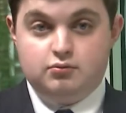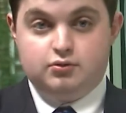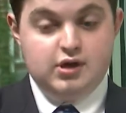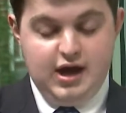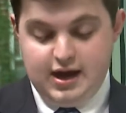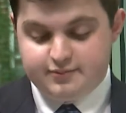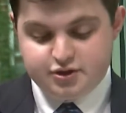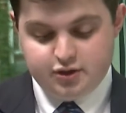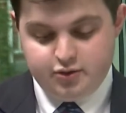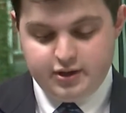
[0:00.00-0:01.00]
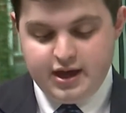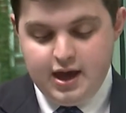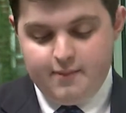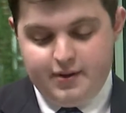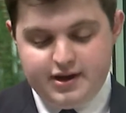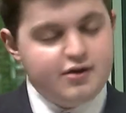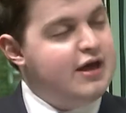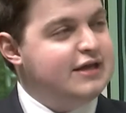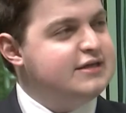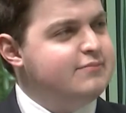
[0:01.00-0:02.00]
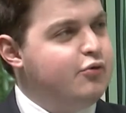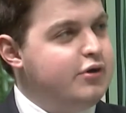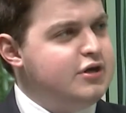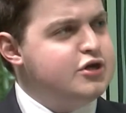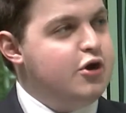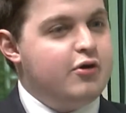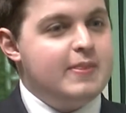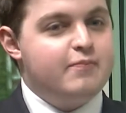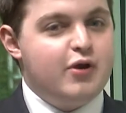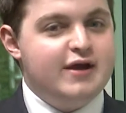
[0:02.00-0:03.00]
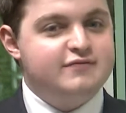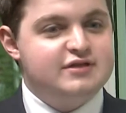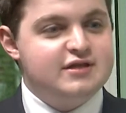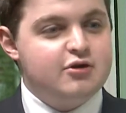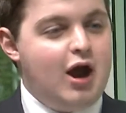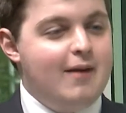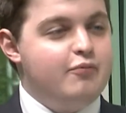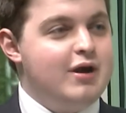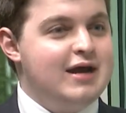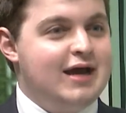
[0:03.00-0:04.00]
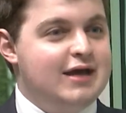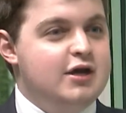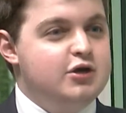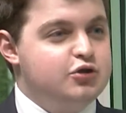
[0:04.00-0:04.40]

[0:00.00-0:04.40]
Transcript: yeah, absolutely. But it's important to note on the Braves that they're operating at